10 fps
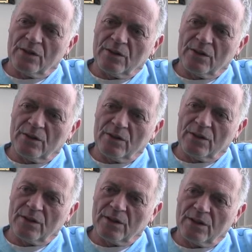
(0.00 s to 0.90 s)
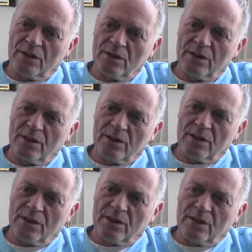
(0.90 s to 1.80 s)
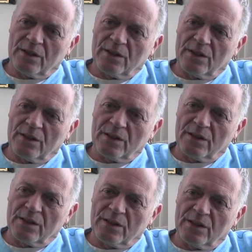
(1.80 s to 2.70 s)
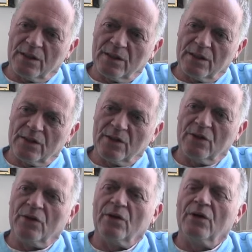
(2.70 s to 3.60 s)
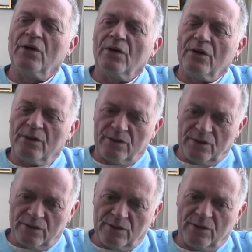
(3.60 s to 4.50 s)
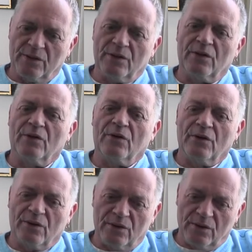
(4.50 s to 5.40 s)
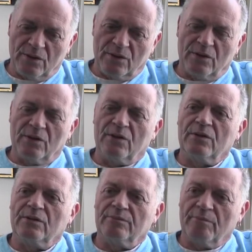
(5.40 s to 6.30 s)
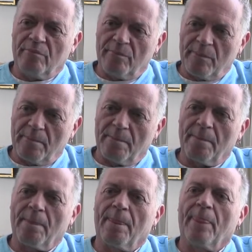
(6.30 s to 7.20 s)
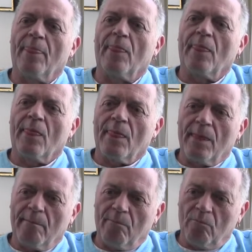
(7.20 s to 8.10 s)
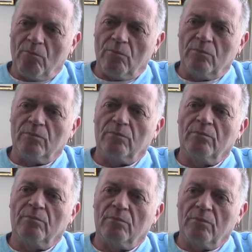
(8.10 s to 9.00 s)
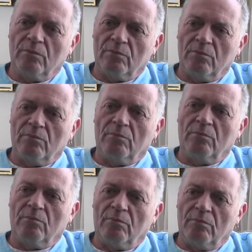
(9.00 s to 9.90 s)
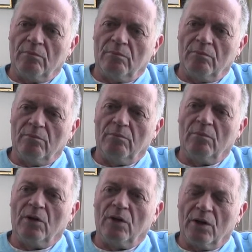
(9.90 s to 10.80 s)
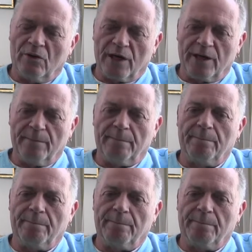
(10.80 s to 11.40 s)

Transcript: before attending your first GSV conference. So anything prior to that, kind of how that developed for you as a spiritual journey. Okay.